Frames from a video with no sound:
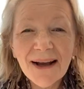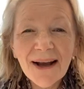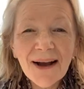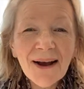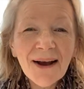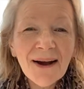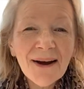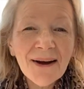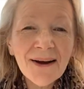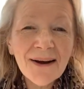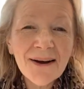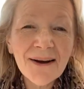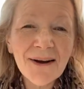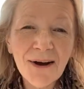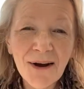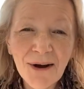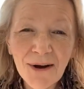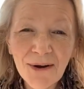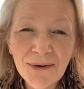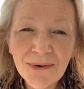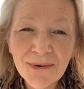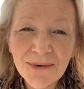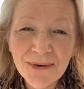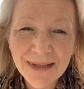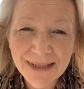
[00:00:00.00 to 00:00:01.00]
our
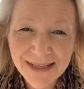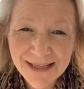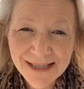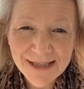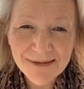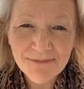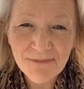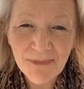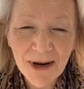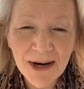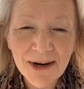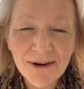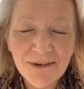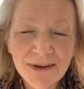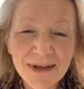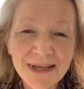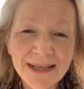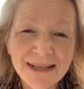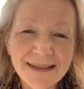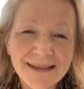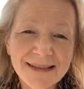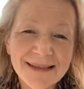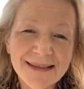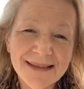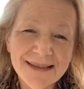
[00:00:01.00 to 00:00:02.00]
whole
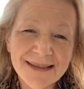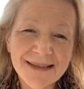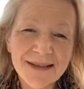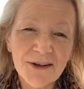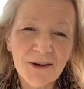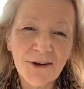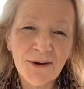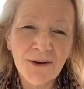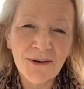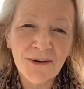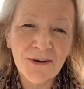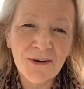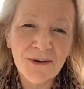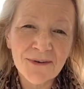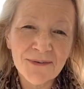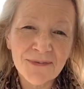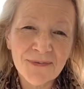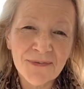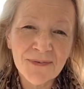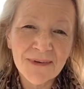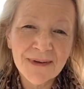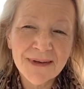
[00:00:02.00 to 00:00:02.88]
experience of